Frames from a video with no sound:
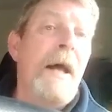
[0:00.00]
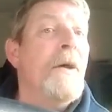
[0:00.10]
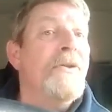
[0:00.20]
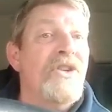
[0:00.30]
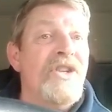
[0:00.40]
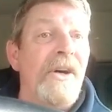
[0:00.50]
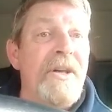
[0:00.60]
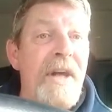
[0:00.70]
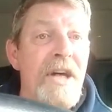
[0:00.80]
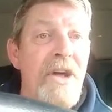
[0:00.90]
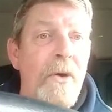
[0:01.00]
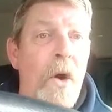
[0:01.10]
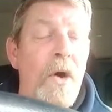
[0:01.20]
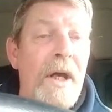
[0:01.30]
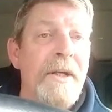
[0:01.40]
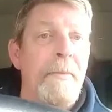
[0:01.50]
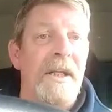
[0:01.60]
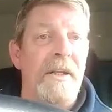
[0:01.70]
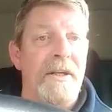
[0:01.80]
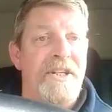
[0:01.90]
New Zealand is a rock in the
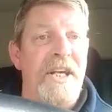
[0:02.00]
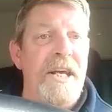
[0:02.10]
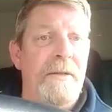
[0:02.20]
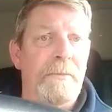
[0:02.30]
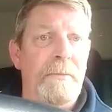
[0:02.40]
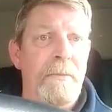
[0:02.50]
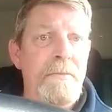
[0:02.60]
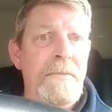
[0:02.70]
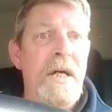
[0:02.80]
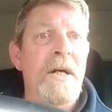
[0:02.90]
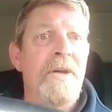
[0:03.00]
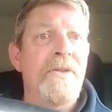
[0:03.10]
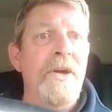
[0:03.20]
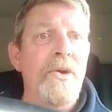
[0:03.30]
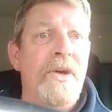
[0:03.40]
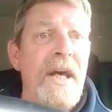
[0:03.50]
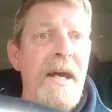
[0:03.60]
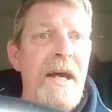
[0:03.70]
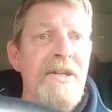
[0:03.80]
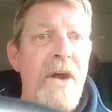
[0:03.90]
middle of the sea. The UK
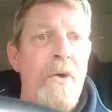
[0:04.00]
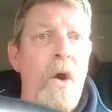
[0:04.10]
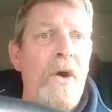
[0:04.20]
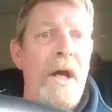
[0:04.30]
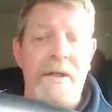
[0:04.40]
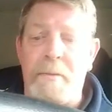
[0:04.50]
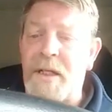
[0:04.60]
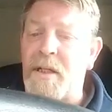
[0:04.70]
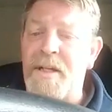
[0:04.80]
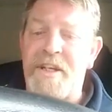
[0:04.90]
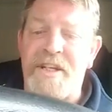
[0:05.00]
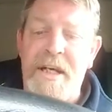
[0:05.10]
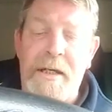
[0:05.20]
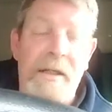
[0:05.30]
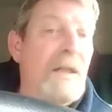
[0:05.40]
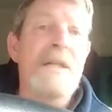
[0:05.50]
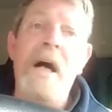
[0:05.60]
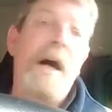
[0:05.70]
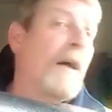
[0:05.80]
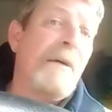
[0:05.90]
is a rock in the middle of the sea.
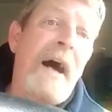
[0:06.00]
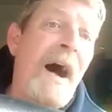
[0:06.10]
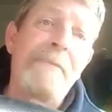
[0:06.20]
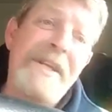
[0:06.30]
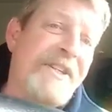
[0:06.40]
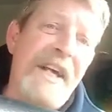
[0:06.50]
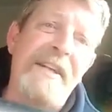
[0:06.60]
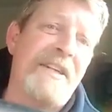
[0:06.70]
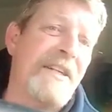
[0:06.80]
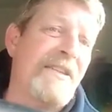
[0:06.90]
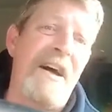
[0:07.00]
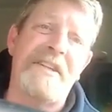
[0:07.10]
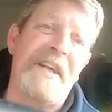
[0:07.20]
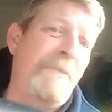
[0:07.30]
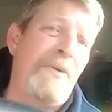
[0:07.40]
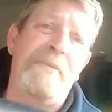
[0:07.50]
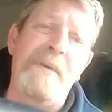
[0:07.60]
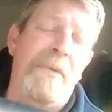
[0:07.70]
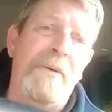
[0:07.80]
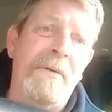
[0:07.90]
I've been saying this since last April,
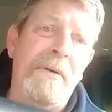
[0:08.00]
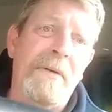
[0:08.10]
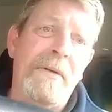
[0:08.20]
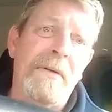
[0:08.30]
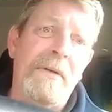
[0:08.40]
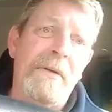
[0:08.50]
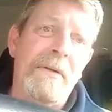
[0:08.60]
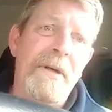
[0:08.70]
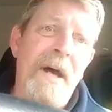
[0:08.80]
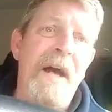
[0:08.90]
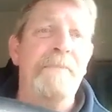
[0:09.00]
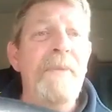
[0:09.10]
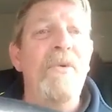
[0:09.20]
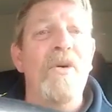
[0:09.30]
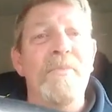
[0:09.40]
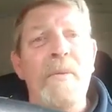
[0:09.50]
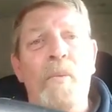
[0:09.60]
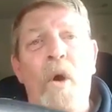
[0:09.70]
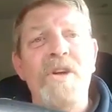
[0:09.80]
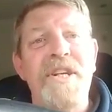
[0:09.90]
people. People who have been
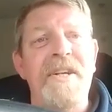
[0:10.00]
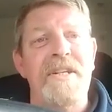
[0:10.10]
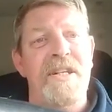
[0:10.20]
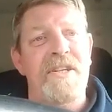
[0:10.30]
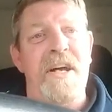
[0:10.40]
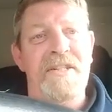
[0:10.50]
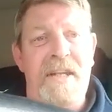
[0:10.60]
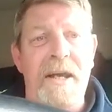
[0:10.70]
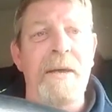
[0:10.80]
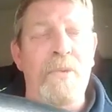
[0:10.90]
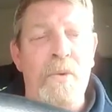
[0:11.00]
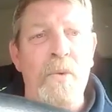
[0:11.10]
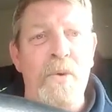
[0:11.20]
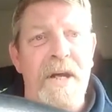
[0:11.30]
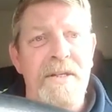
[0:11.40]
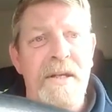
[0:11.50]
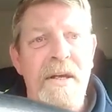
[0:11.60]
watching this since last April know this.